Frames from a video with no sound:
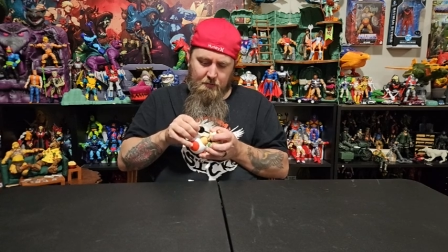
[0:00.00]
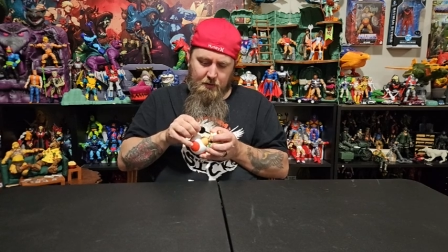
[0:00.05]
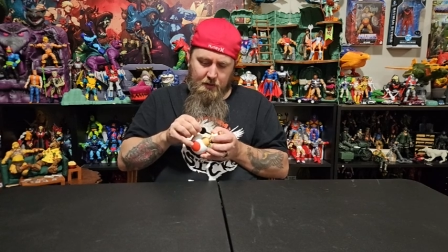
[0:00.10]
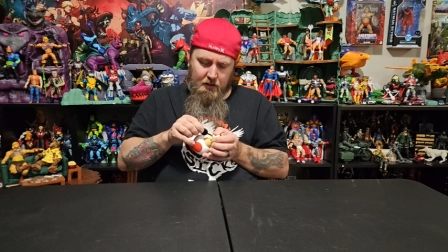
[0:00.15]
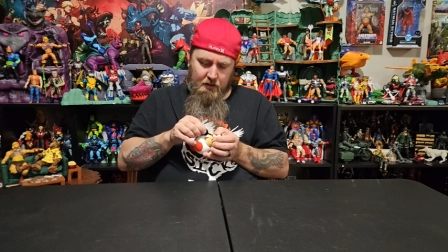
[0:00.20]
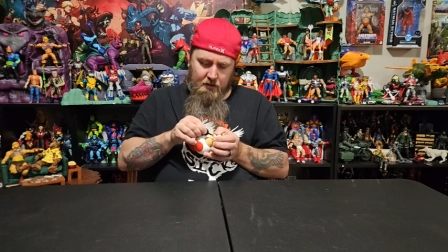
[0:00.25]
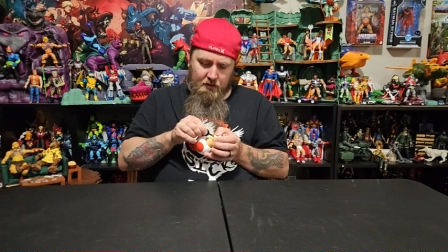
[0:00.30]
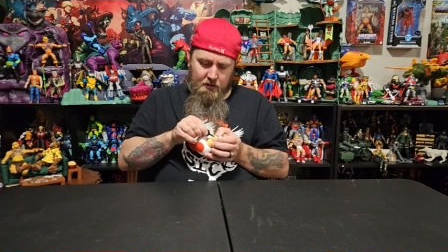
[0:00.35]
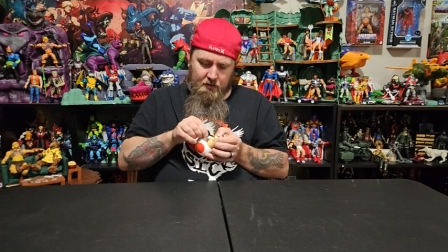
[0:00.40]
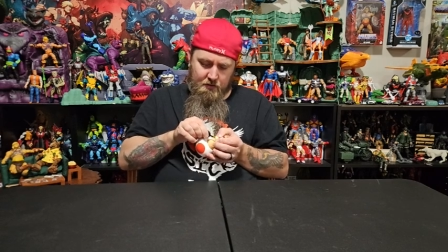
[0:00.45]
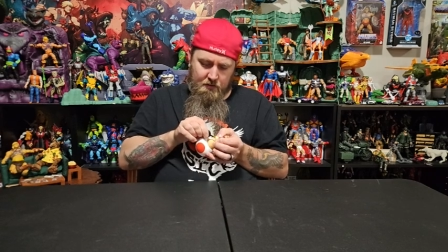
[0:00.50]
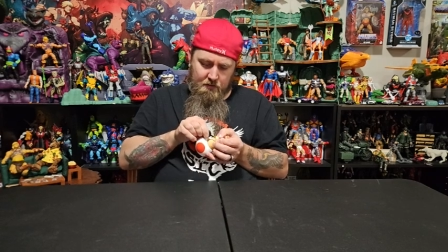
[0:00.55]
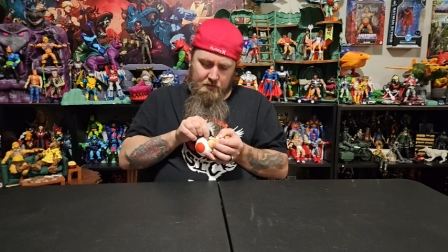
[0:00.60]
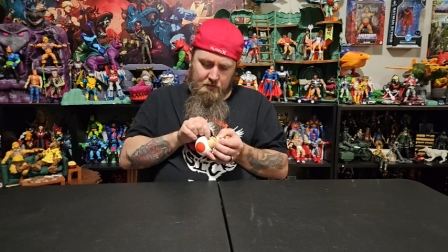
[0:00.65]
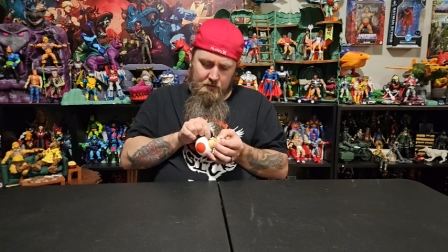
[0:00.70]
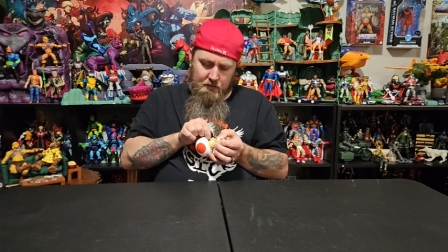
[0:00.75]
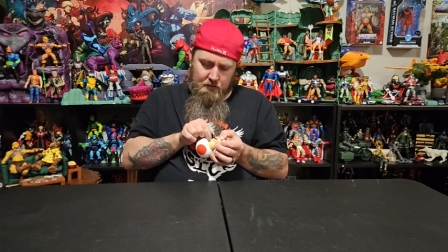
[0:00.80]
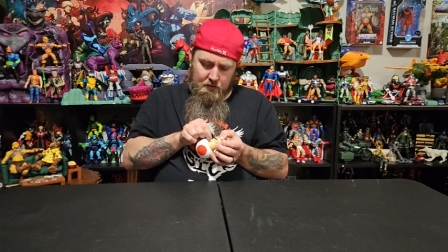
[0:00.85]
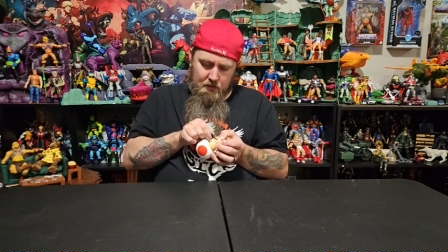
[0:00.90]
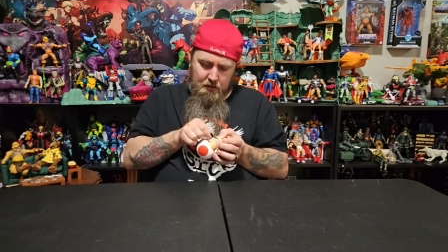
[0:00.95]
pan
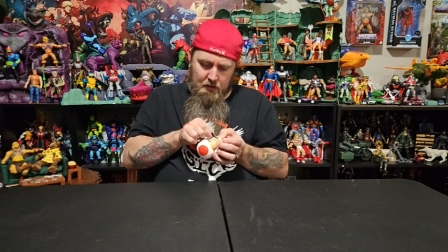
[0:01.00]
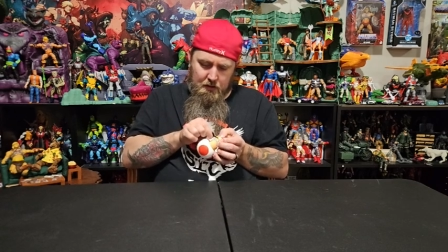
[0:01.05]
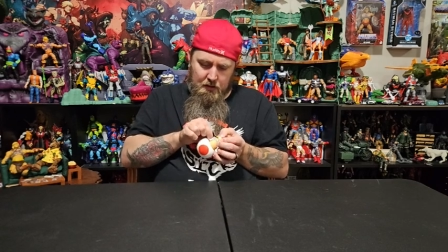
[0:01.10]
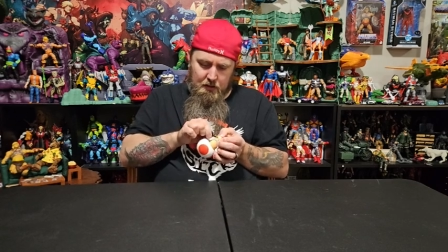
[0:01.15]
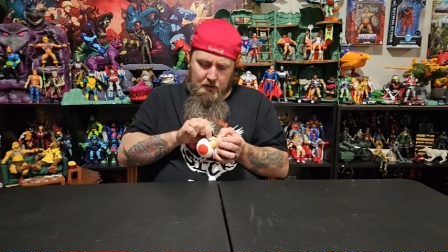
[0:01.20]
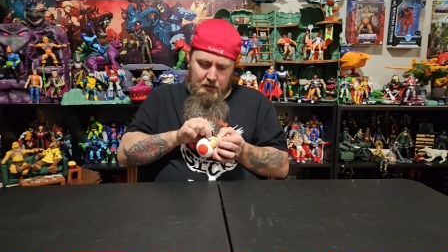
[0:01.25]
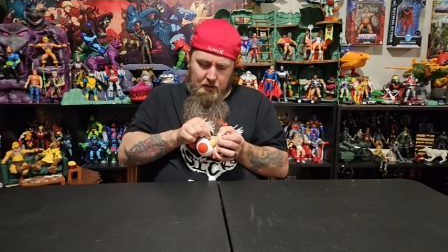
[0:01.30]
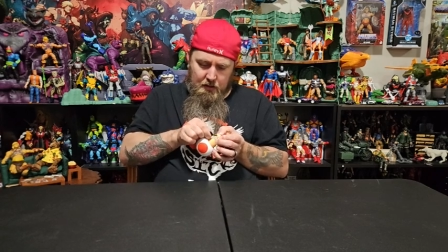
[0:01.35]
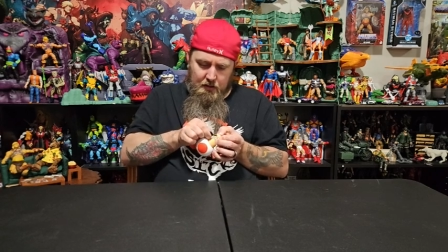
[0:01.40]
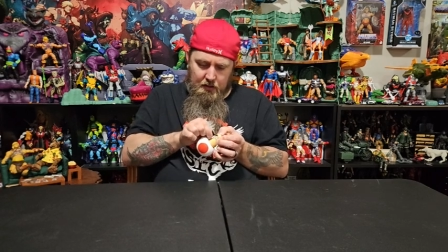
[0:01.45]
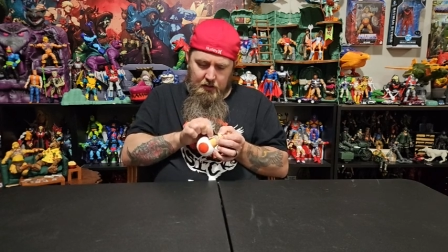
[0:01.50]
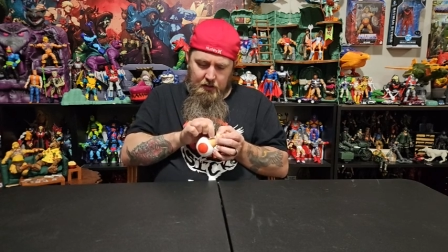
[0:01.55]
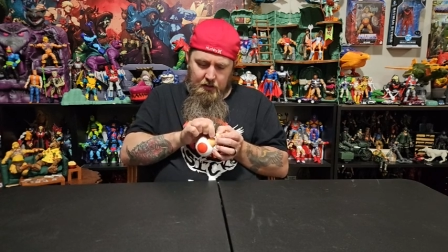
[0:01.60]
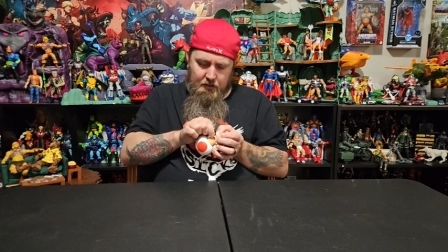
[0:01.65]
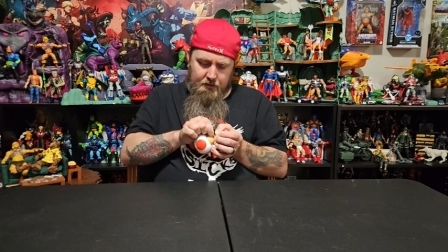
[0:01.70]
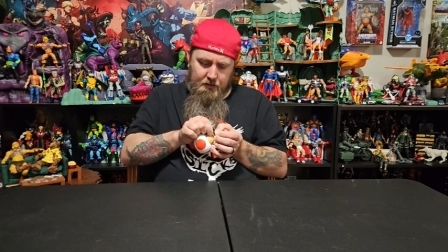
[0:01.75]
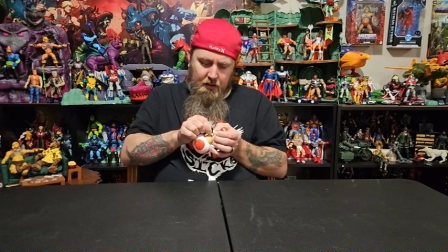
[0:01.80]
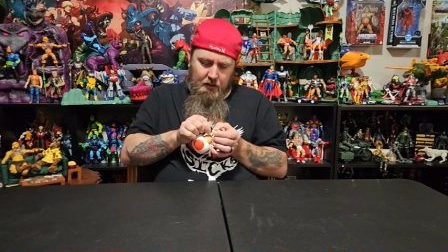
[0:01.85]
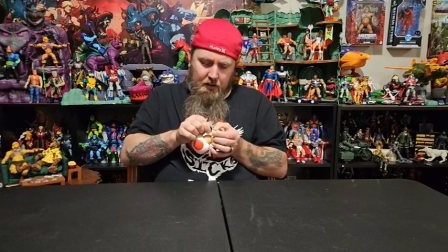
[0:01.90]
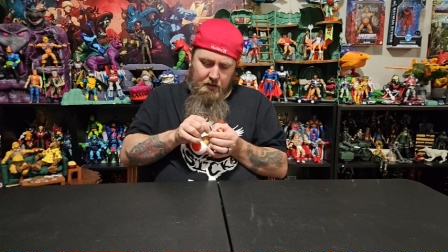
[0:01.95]
in
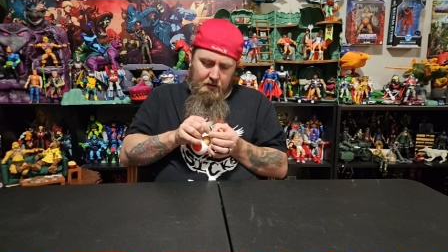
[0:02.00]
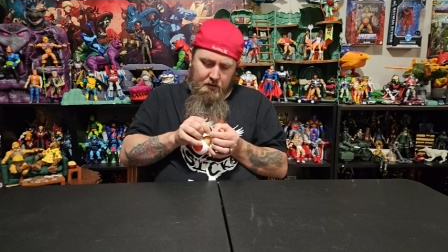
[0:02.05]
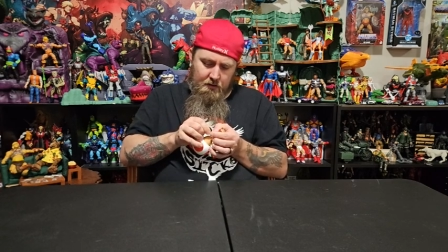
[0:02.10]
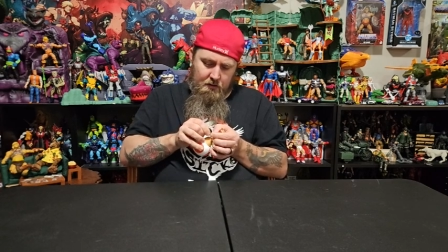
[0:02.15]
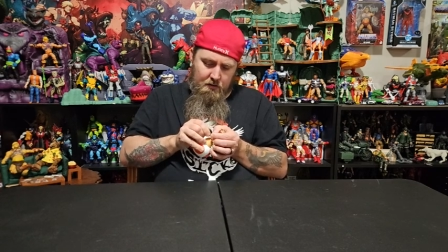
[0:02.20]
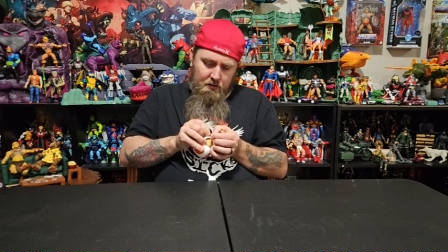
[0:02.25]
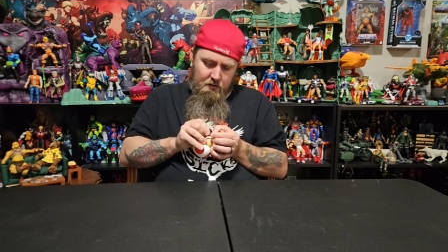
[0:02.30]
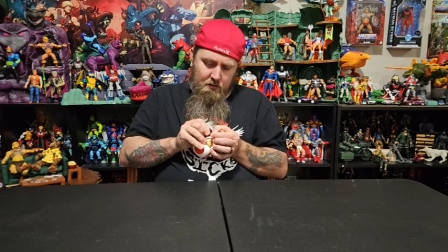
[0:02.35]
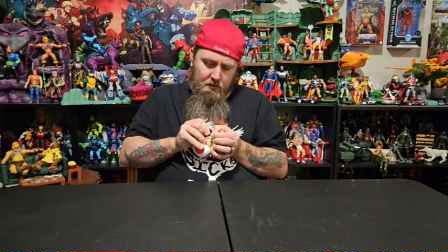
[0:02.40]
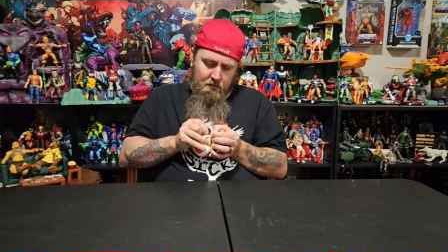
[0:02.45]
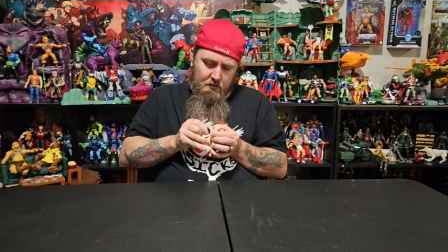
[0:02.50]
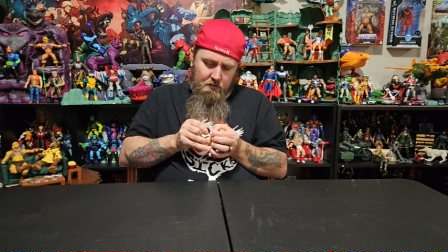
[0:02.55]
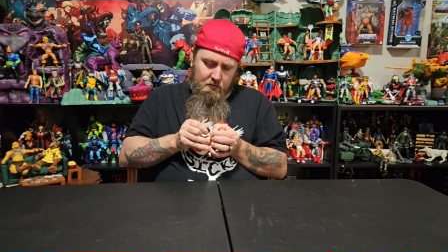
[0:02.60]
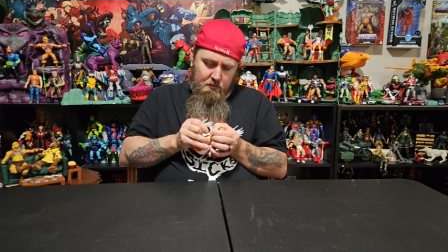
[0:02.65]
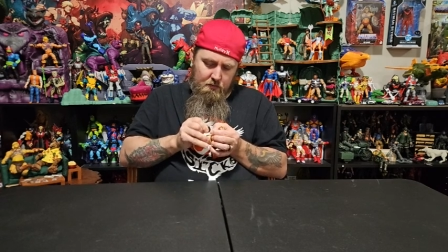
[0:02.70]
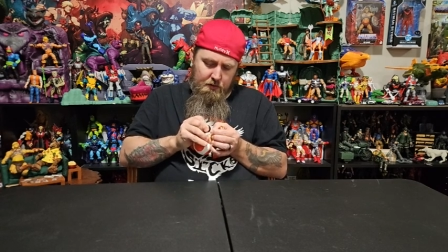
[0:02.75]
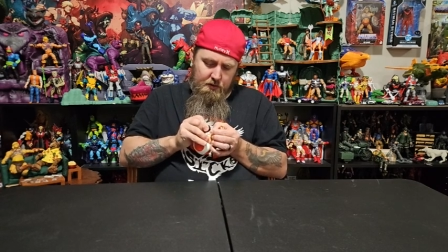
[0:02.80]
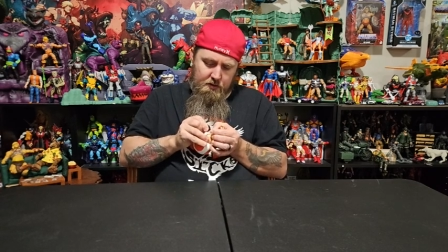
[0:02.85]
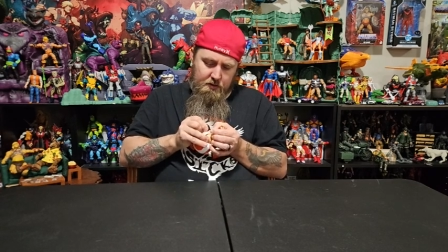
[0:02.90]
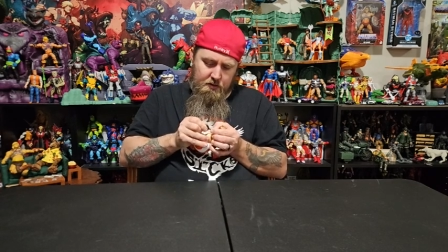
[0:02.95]
his hand,
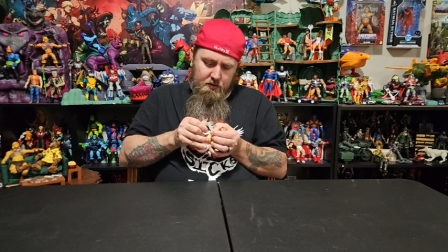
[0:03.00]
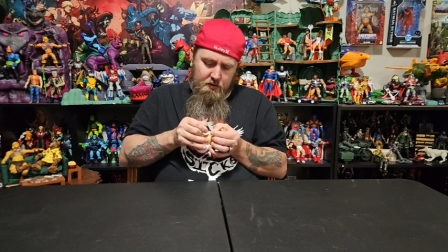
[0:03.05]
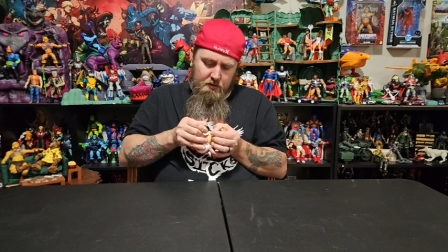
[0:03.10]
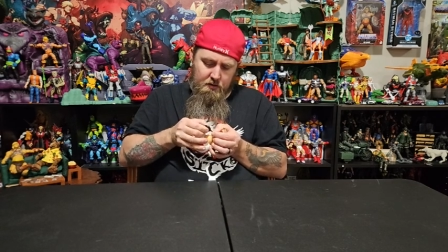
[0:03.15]
which